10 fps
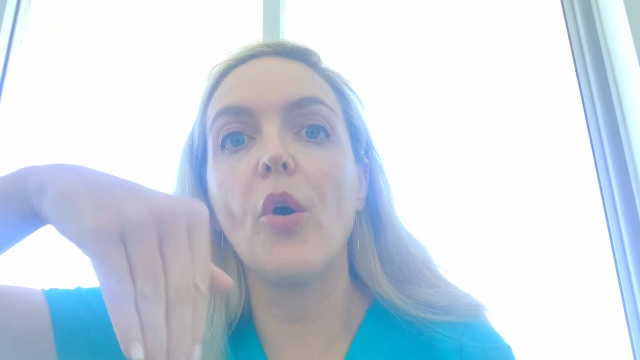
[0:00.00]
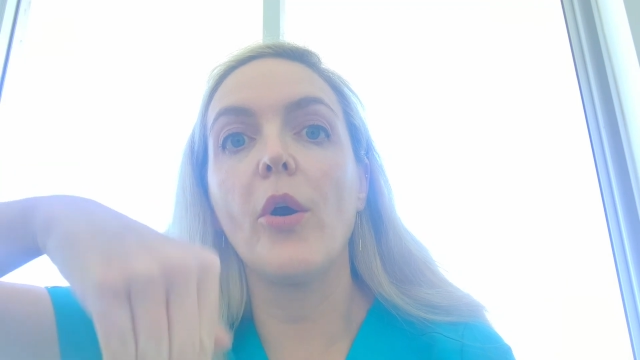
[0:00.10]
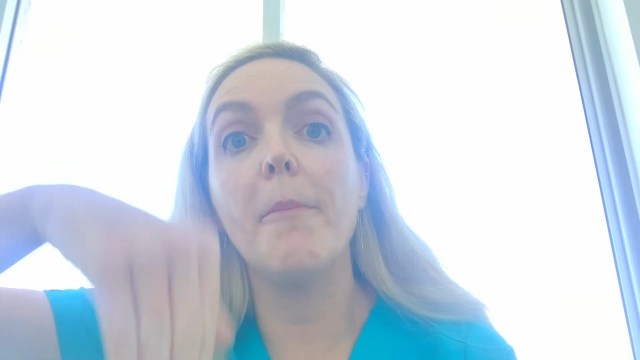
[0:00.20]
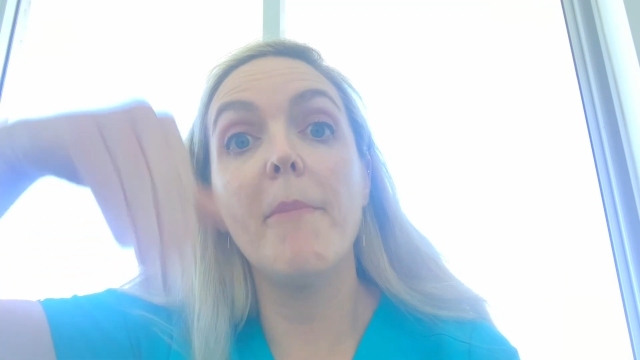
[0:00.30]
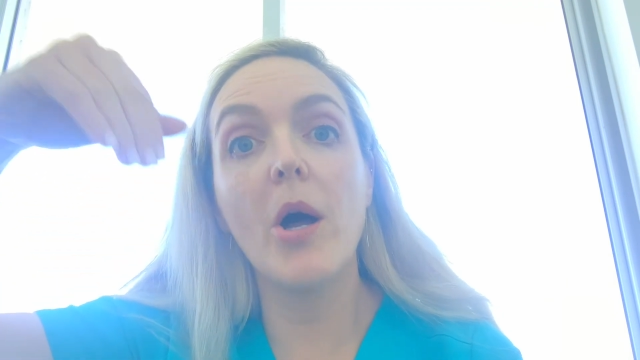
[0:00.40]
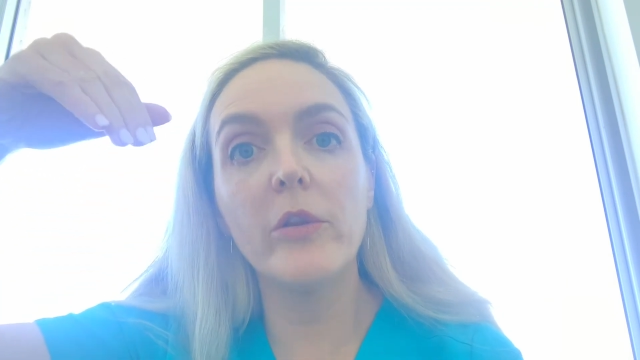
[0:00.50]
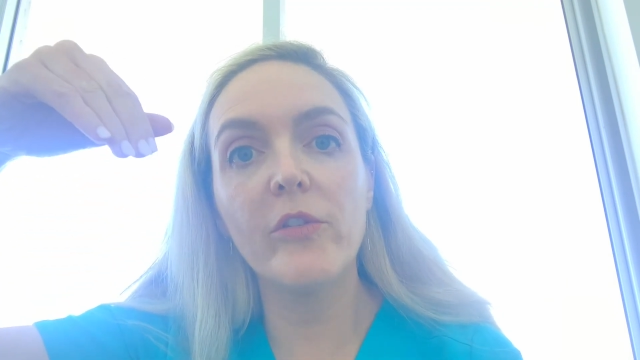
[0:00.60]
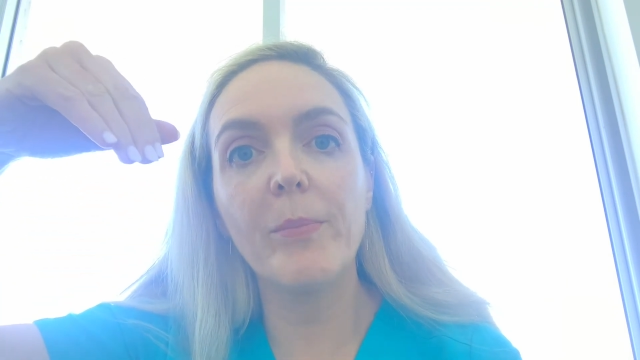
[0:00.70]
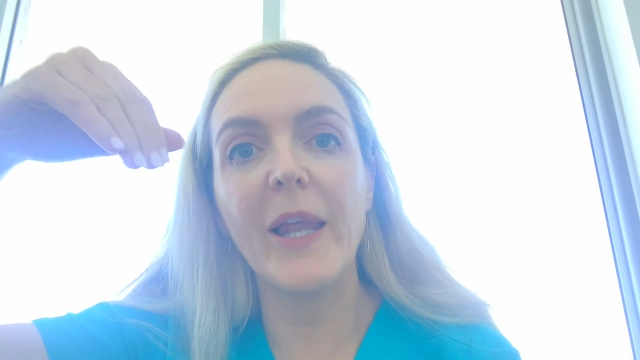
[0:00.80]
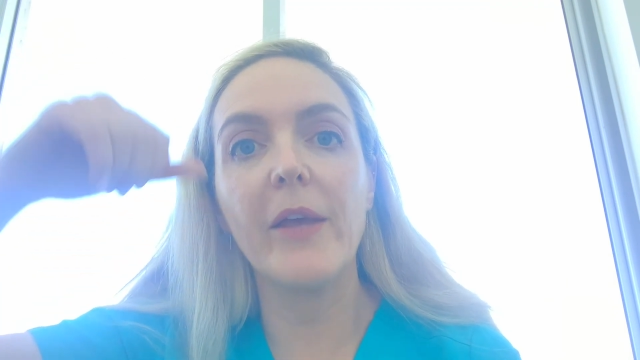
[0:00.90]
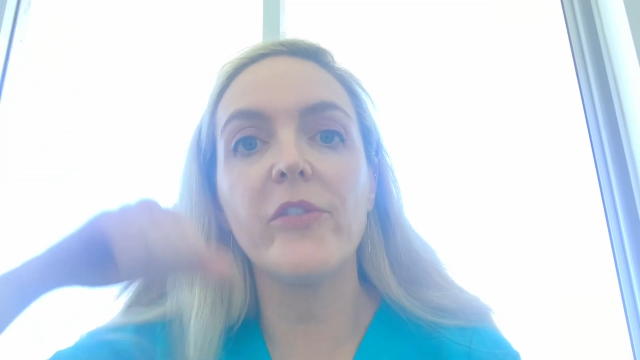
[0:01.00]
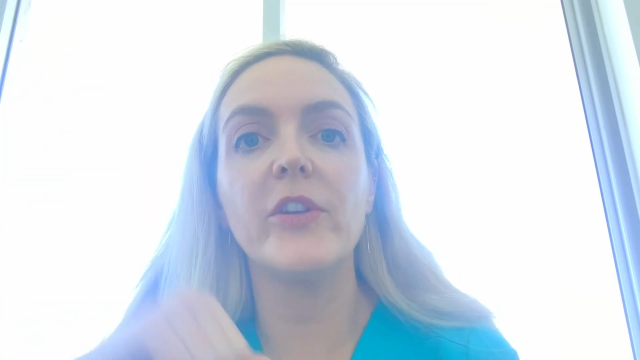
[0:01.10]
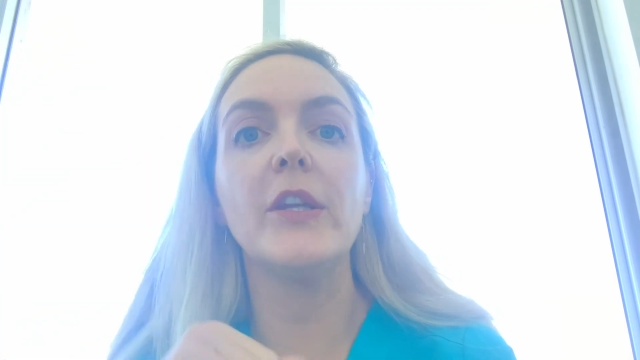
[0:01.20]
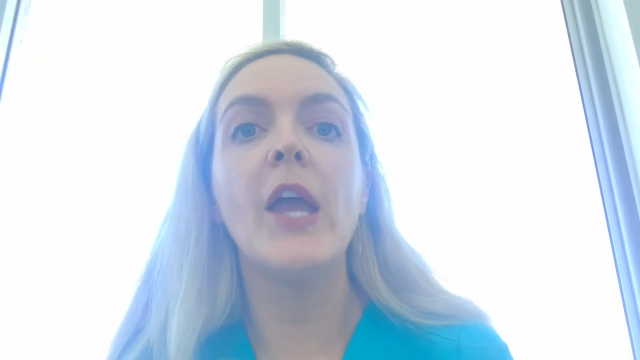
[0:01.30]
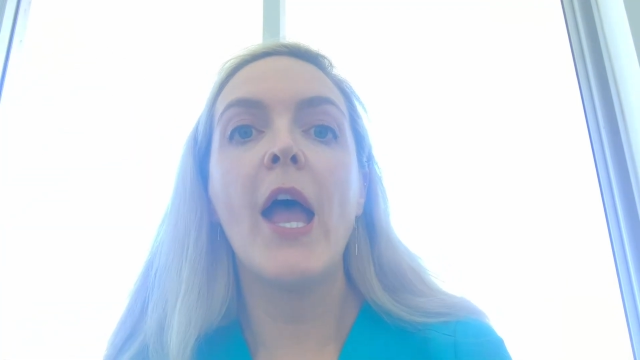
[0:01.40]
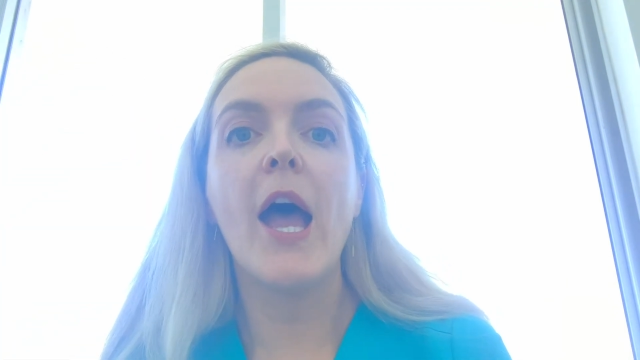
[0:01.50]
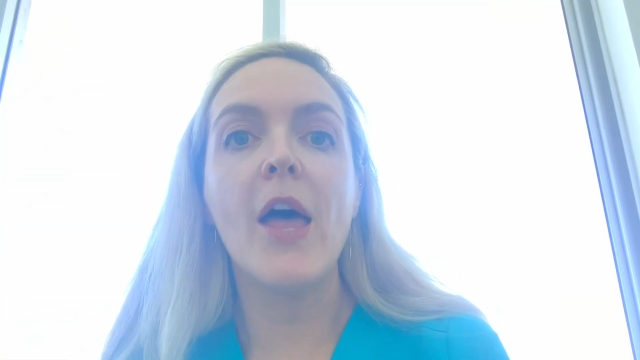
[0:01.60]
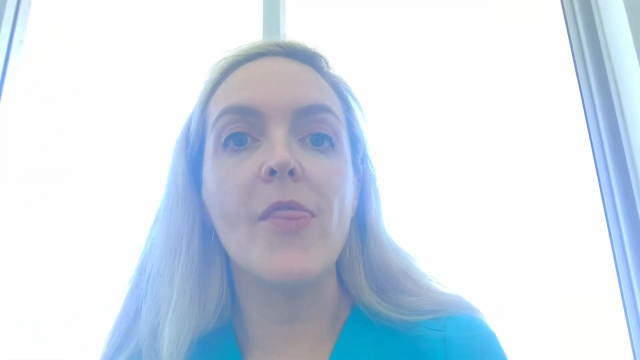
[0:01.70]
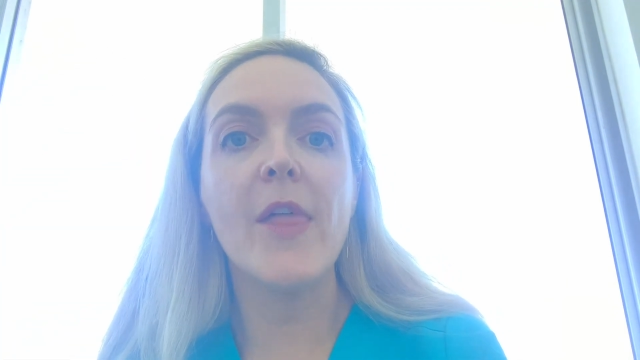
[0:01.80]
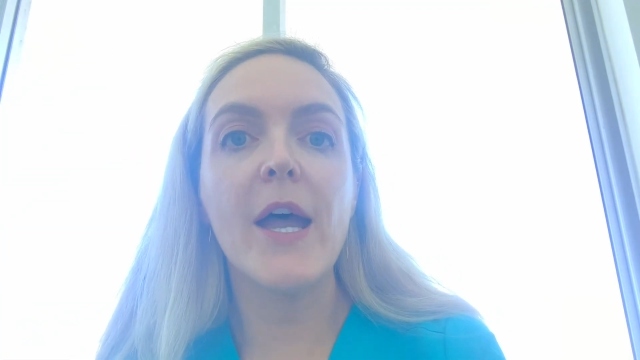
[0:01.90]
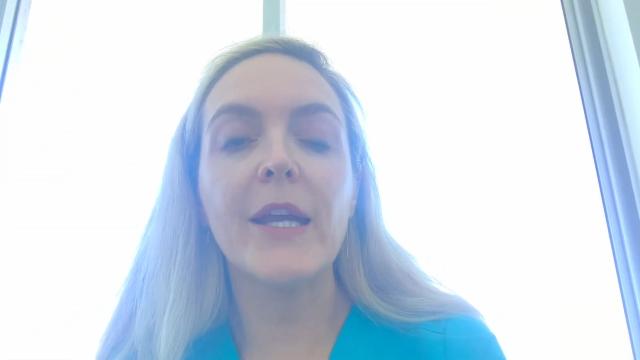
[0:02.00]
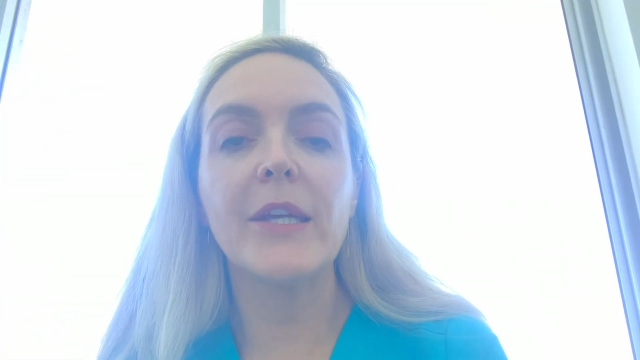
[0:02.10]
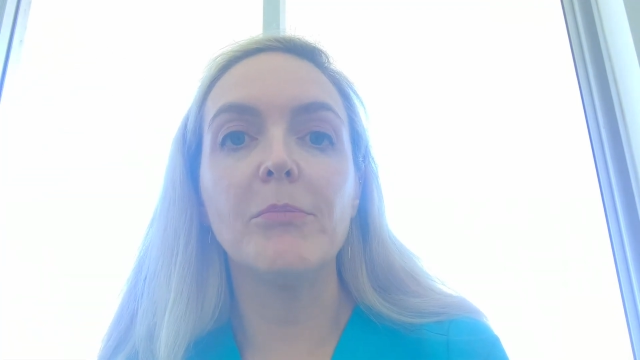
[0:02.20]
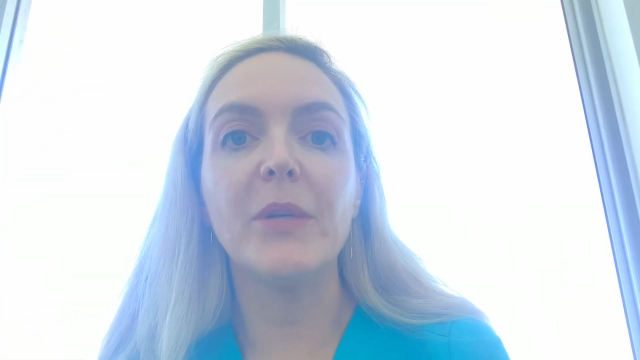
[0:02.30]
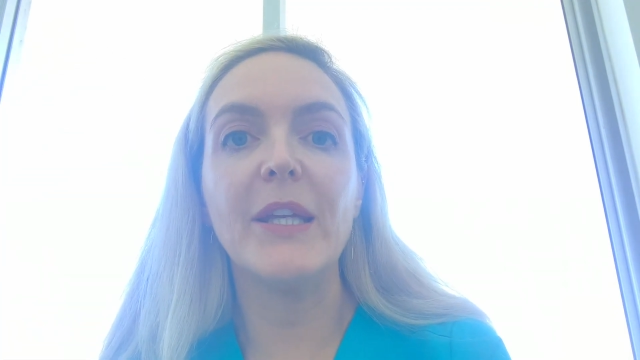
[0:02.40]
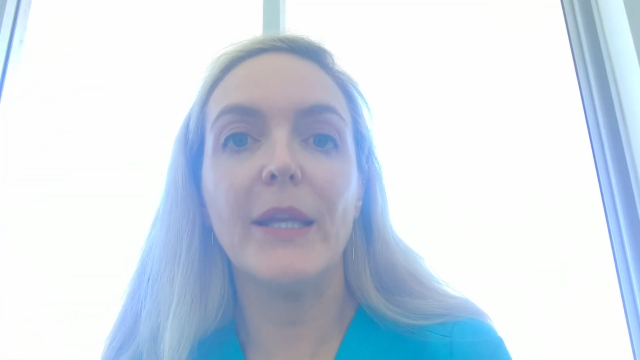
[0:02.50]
or a monsplasty, and that can be